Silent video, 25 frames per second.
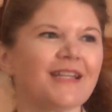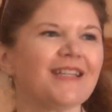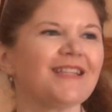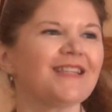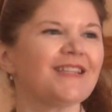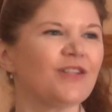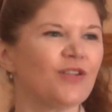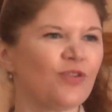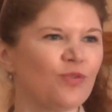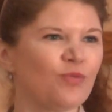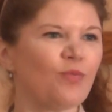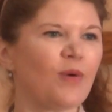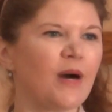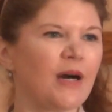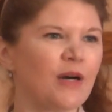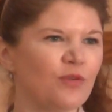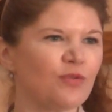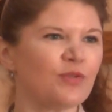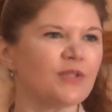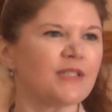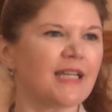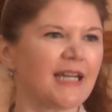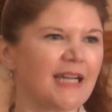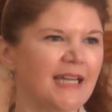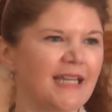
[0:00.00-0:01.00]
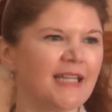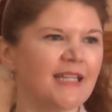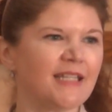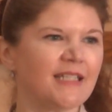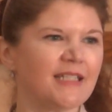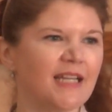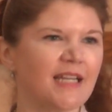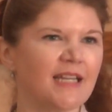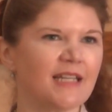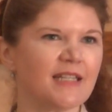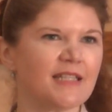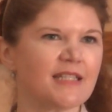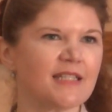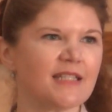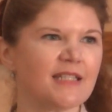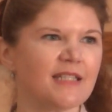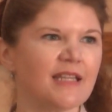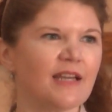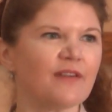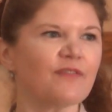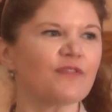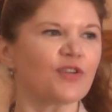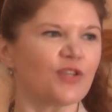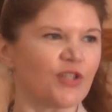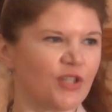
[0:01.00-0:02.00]
get a little wound tight, and it's
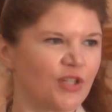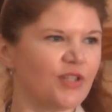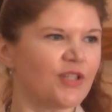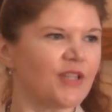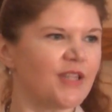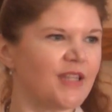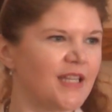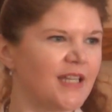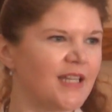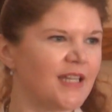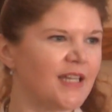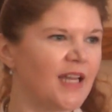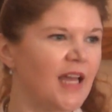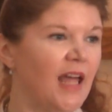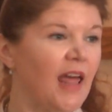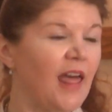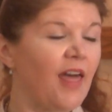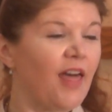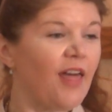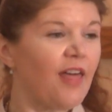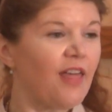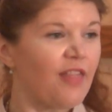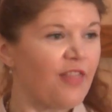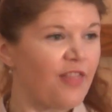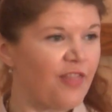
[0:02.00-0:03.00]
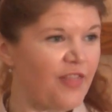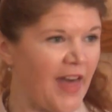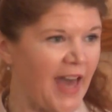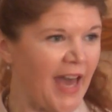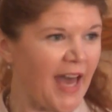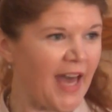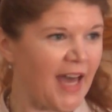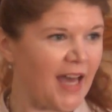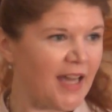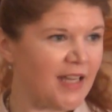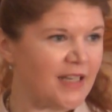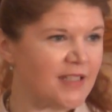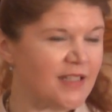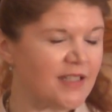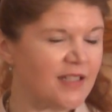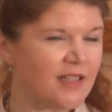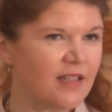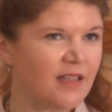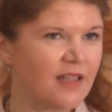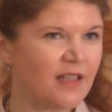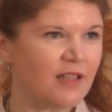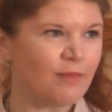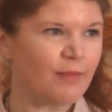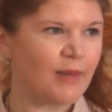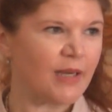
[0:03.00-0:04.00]
never a good thing. That,
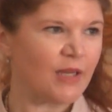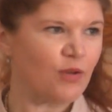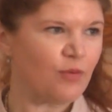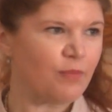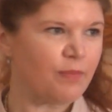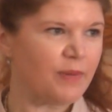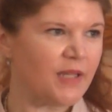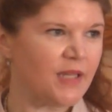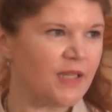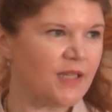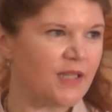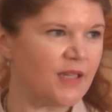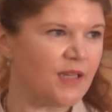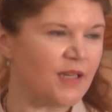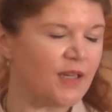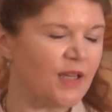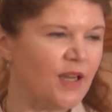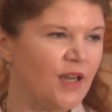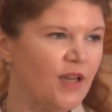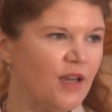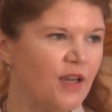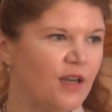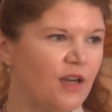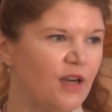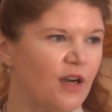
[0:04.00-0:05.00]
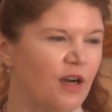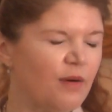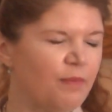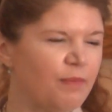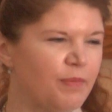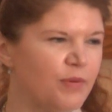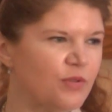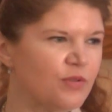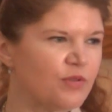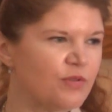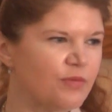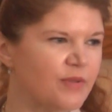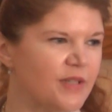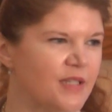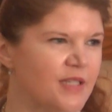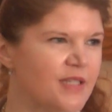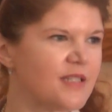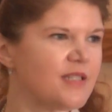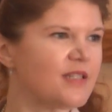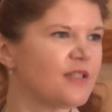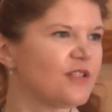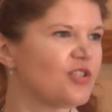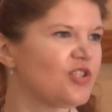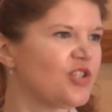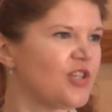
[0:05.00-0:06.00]
in my opinion, coupled with
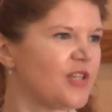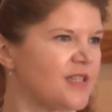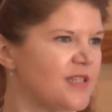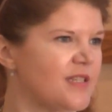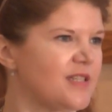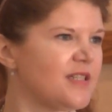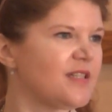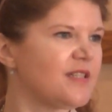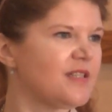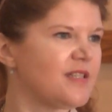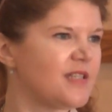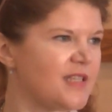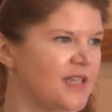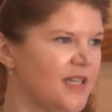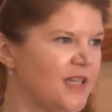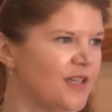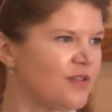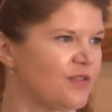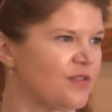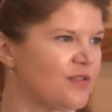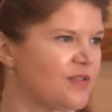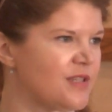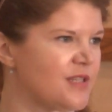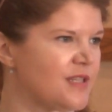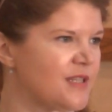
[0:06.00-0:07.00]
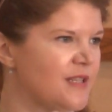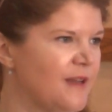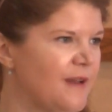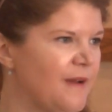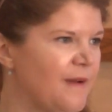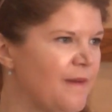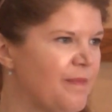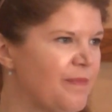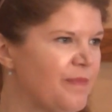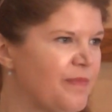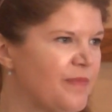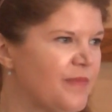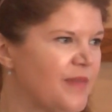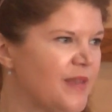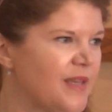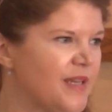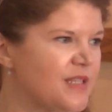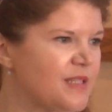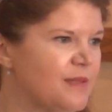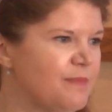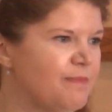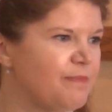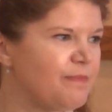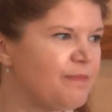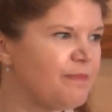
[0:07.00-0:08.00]
suggested sales
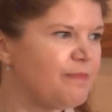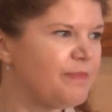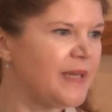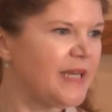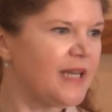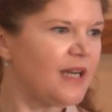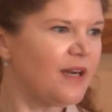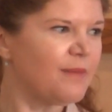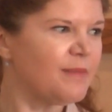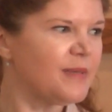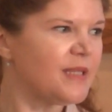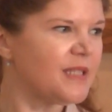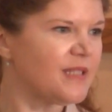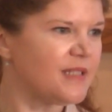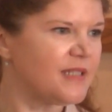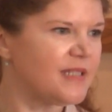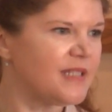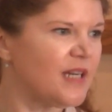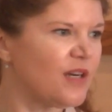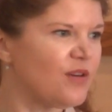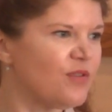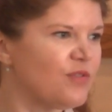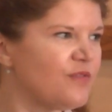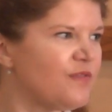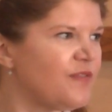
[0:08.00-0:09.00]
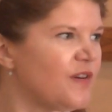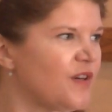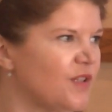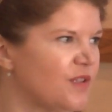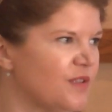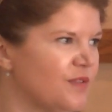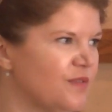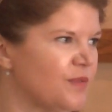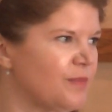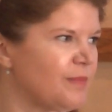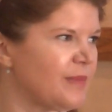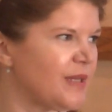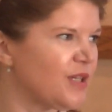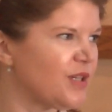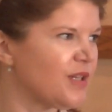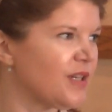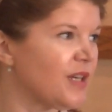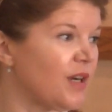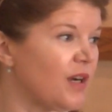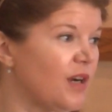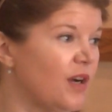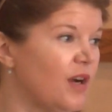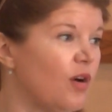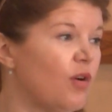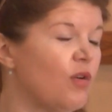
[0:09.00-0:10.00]
is becoming the downfall of
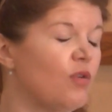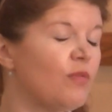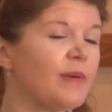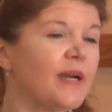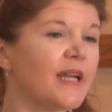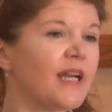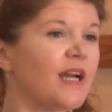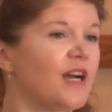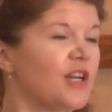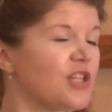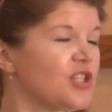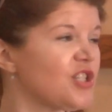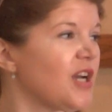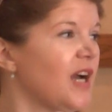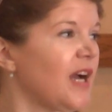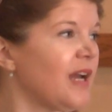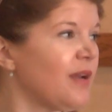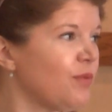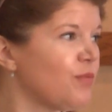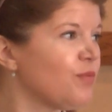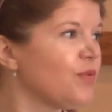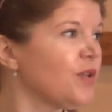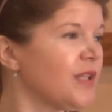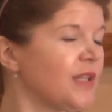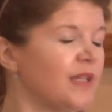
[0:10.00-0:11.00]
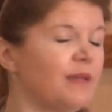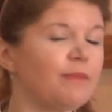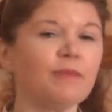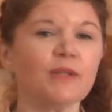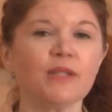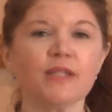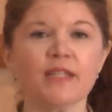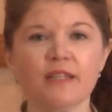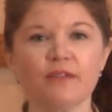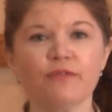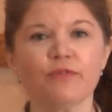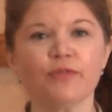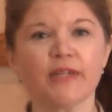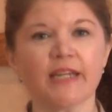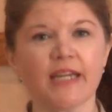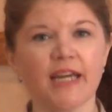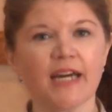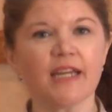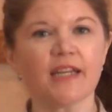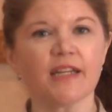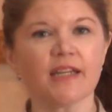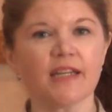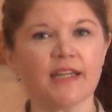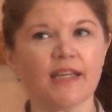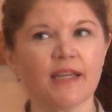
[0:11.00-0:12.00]
America. Oh my gosh, I really believe we
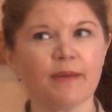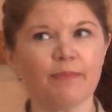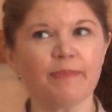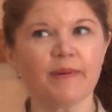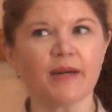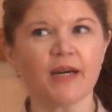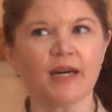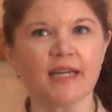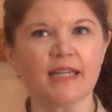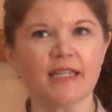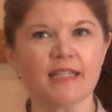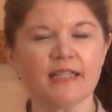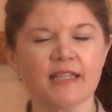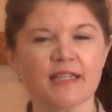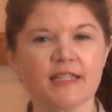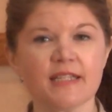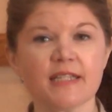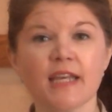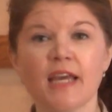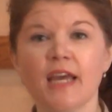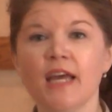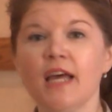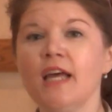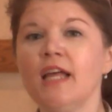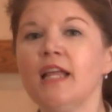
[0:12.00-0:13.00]
gotta get behind this.